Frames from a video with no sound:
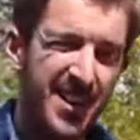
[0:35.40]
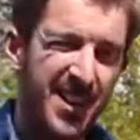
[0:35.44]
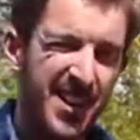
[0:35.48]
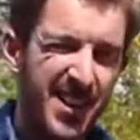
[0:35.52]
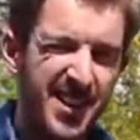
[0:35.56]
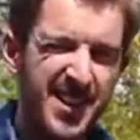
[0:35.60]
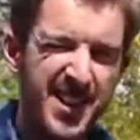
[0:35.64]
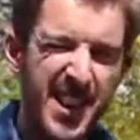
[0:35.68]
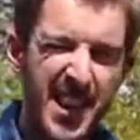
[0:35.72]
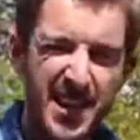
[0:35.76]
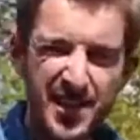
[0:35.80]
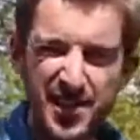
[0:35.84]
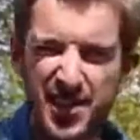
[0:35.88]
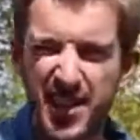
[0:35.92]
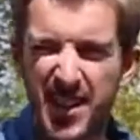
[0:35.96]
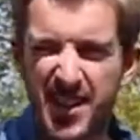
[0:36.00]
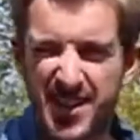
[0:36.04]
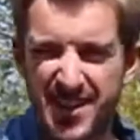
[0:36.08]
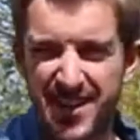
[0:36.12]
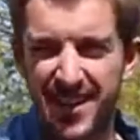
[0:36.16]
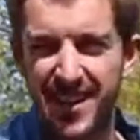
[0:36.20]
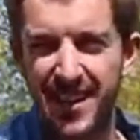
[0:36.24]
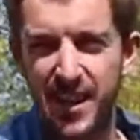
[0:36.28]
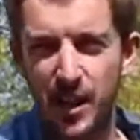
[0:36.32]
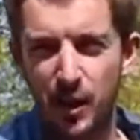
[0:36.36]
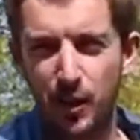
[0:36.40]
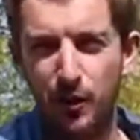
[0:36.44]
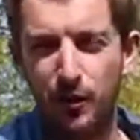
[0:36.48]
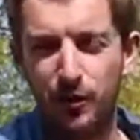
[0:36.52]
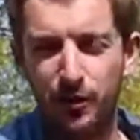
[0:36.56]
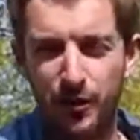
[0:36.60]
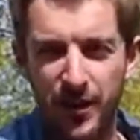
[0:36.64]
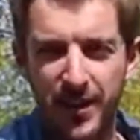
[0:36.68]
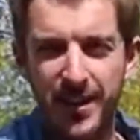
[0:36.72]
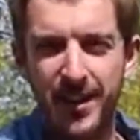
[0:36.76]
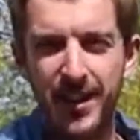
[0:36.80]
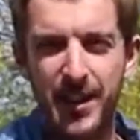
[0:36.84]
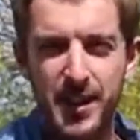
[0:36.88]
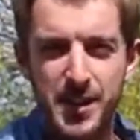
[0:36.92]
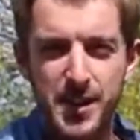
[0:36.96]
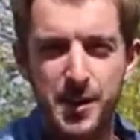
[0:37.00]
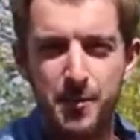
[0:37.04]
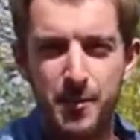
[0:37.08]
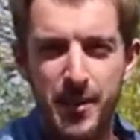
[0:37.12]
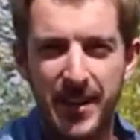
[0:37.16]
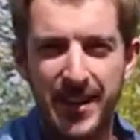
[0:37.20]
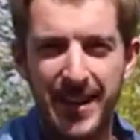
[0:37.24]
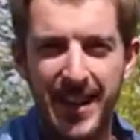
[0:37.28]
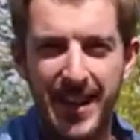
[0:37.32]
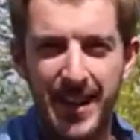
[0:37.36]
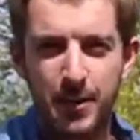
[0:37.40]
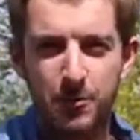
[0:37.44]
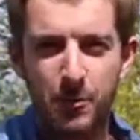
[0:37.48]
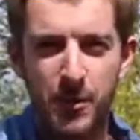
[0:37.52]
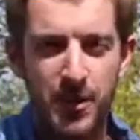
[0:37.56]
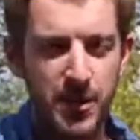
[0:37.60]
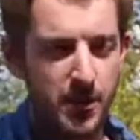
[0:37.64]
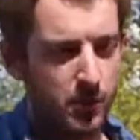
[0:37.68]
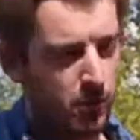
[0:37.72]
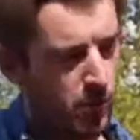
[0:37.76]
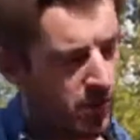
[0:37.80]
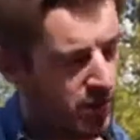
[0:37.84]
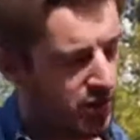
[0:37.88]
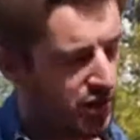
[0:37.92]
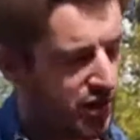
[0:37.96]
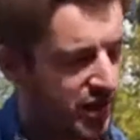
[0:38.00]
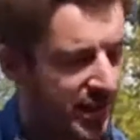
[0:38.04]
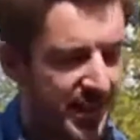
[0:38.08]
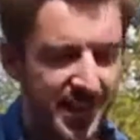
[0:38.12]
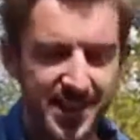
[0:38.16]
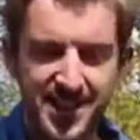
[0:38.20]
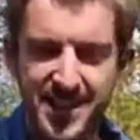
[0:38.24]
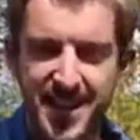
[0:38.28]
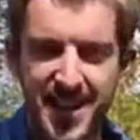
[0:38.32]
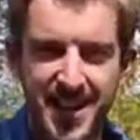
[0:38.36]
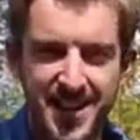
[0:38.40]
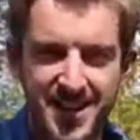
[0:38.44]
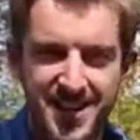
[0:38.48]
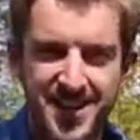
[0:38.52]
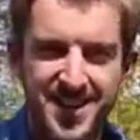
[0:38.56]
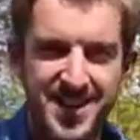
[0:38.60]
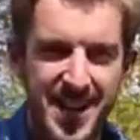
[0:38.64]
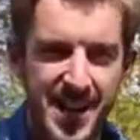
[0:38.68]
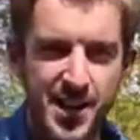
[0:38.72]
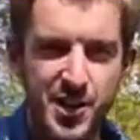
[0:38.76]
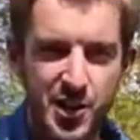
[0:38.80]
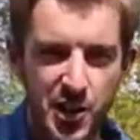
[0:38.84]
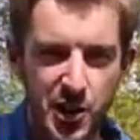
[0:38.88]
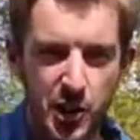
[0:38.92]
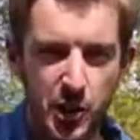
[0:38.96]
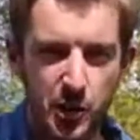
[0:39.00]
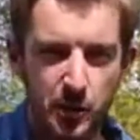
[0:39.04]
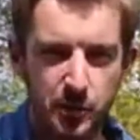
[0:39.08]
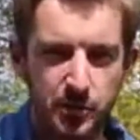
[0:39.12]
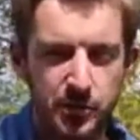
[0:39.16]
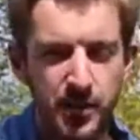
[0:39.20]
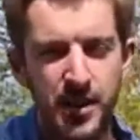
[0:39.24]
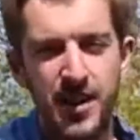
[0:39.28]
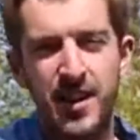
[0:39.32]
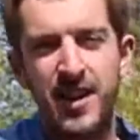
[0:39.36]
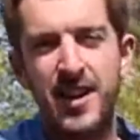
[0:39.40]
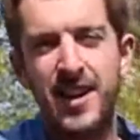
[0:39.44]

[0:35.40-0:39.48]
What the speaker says: it's a little fiddly to begin with, and once your guitar's set up